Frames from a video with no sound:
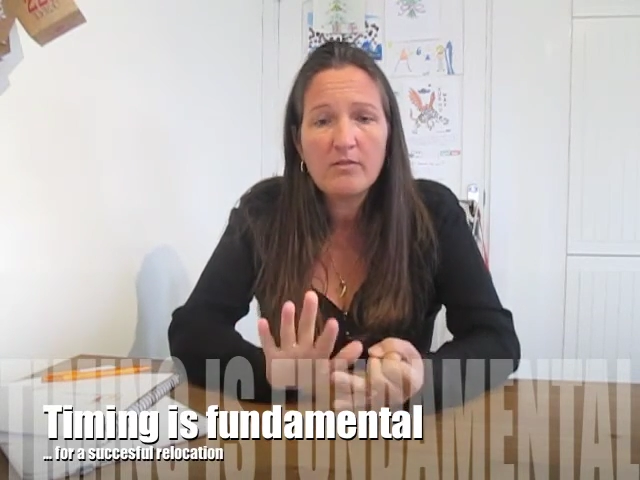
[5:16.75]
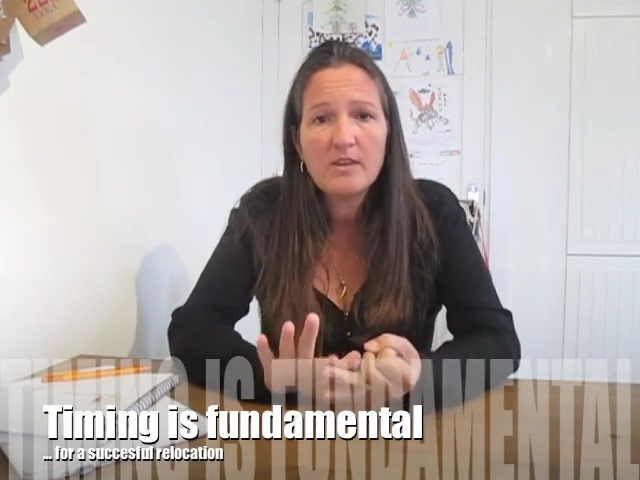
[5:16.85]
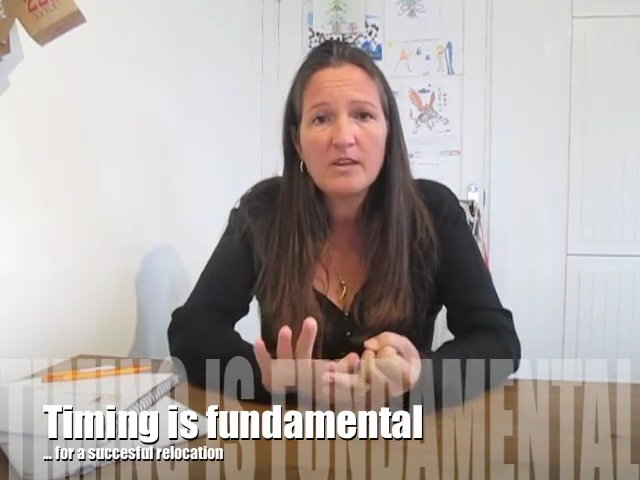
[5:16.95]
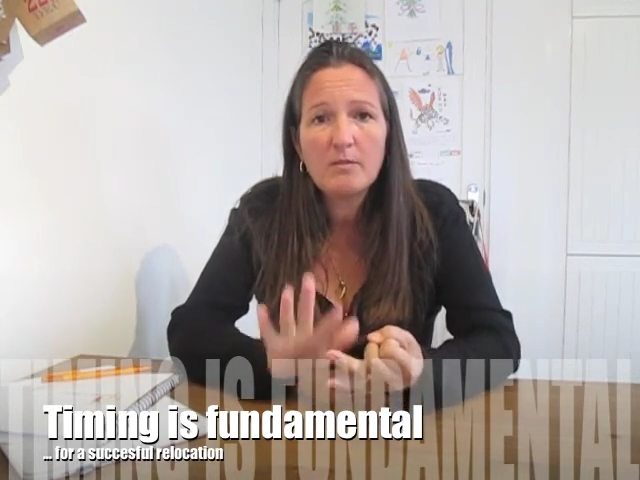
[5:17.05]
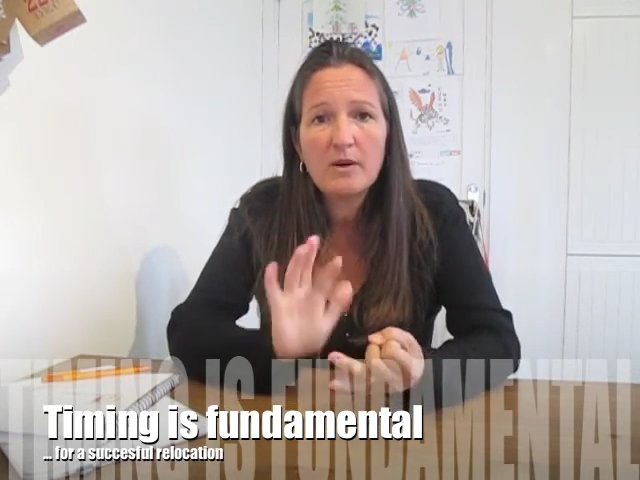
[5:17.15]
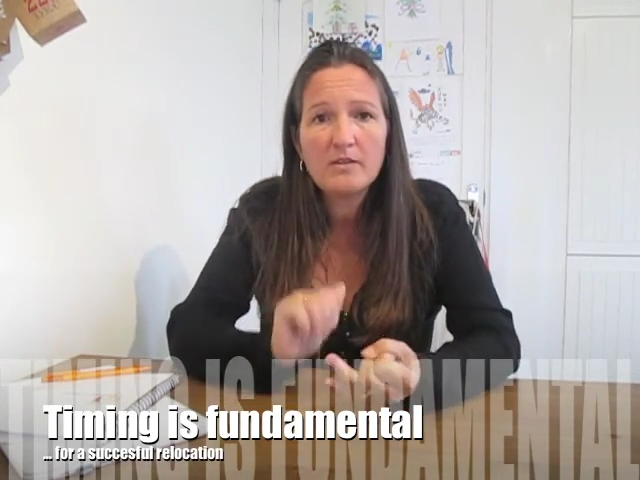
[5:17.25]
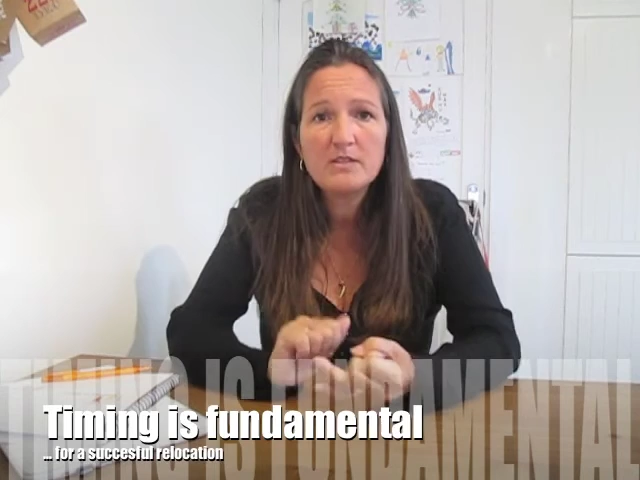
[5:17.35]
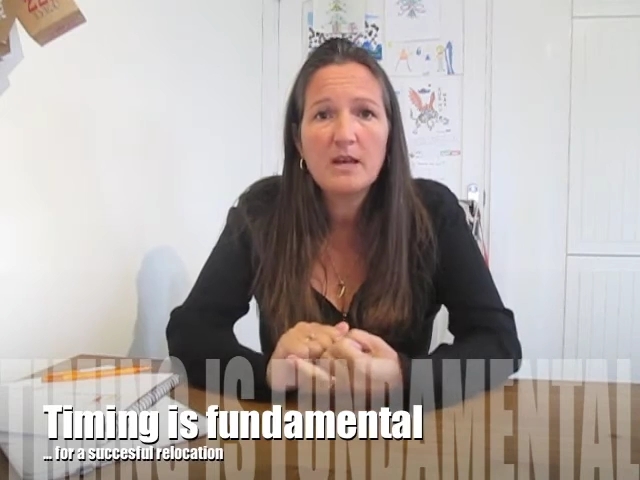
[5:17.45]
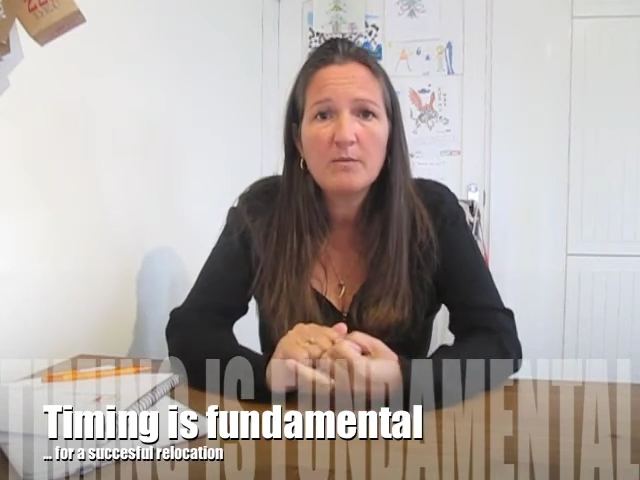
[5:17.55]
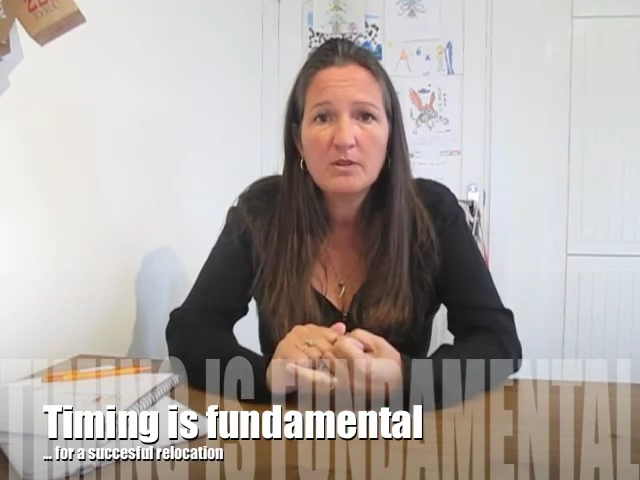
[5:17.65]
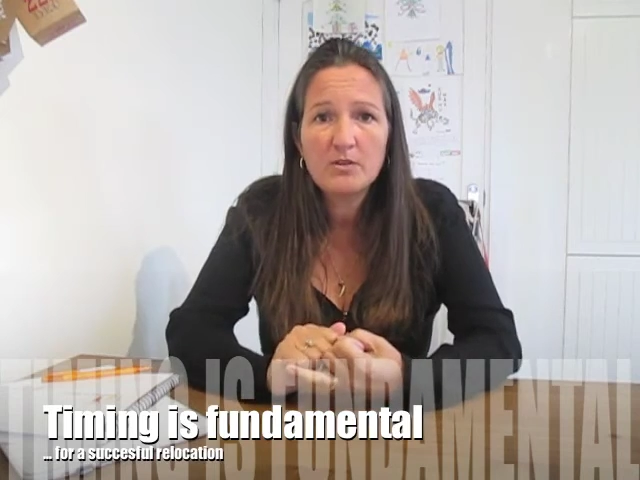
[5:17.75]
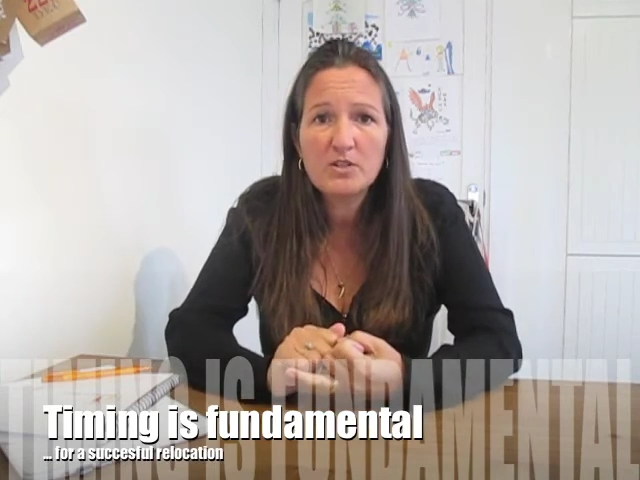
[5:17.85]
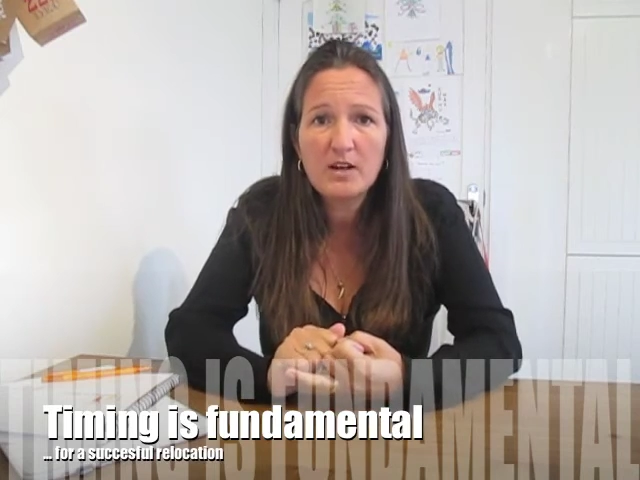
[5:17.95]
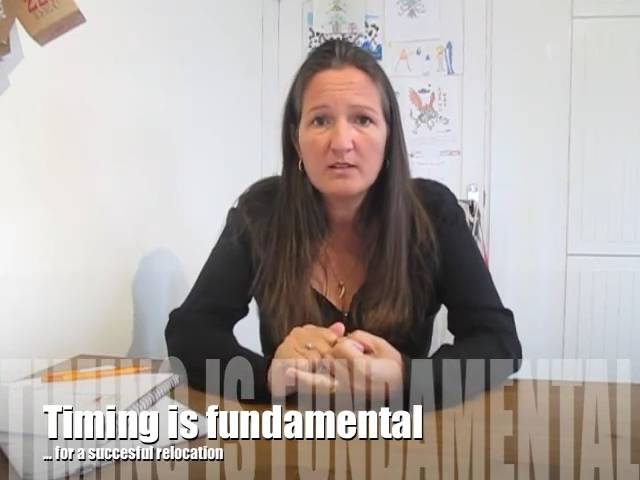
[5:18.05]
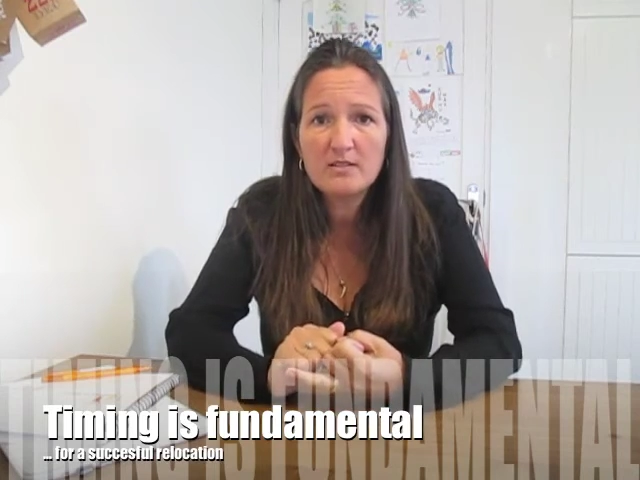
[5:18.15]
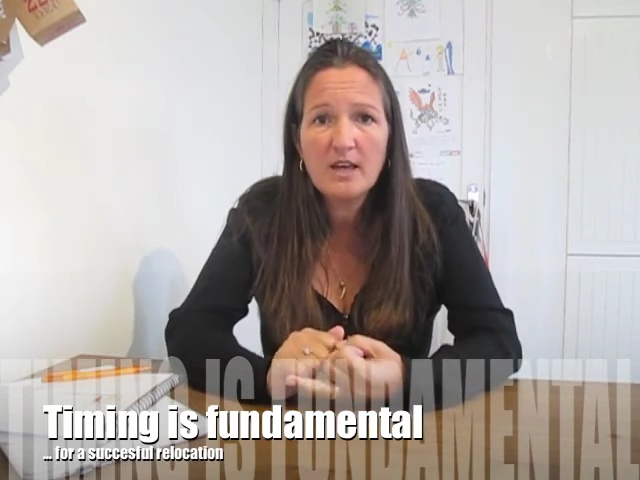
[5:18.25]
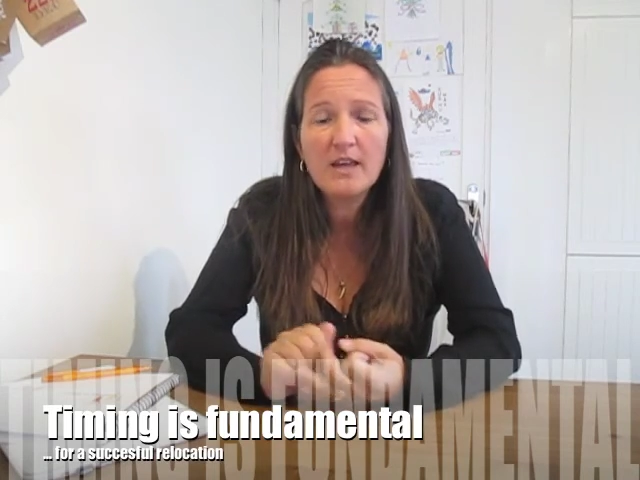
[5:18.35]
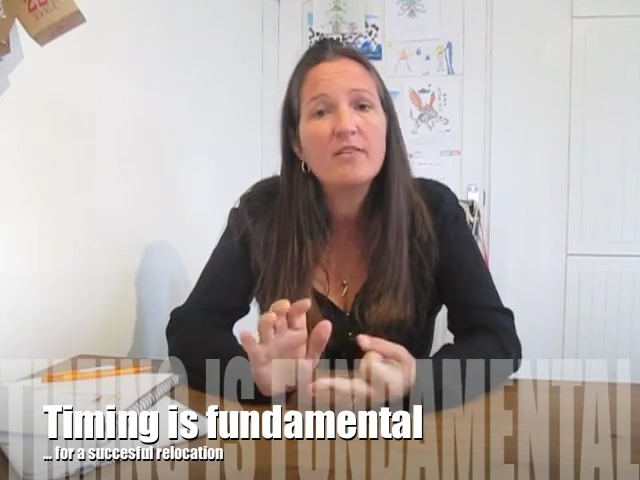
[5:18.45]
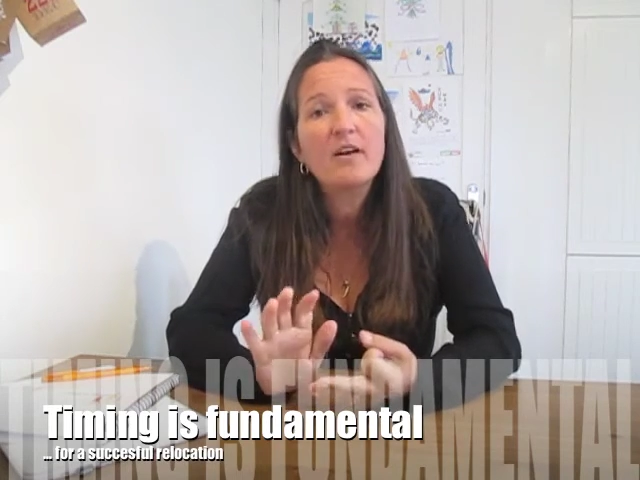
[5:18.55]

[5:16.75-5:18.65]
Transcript: think about the time in your child's life